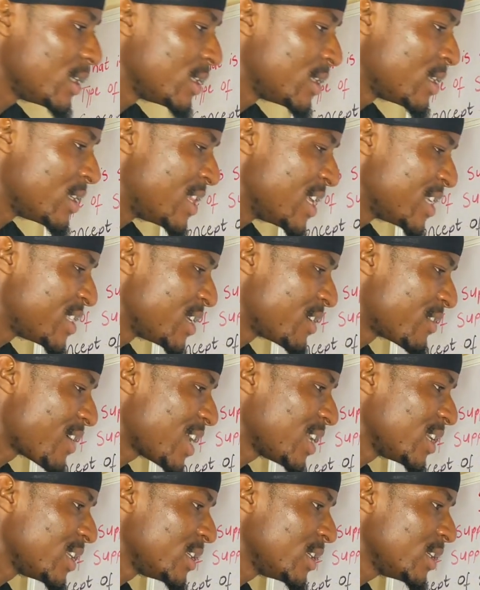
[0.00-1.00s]
there's a
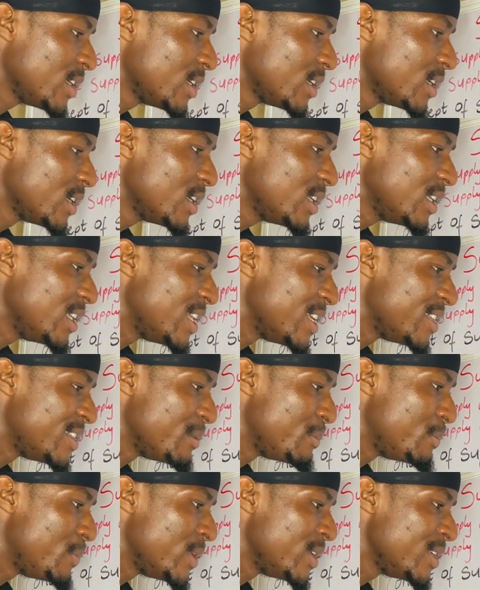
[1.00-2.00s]
rally, there's a
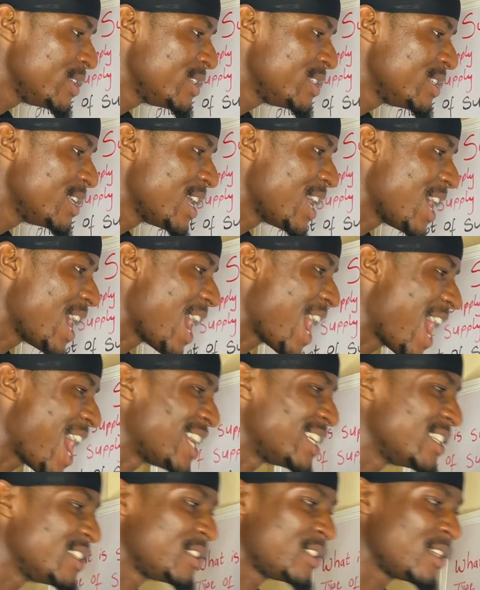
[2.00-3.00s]
base,
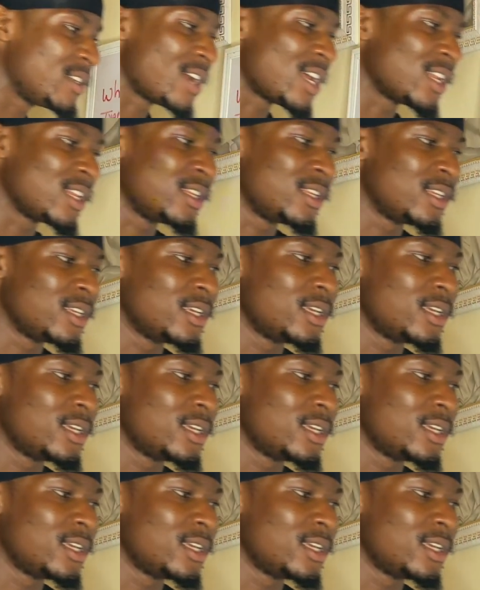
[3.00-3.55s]
and there's a rally.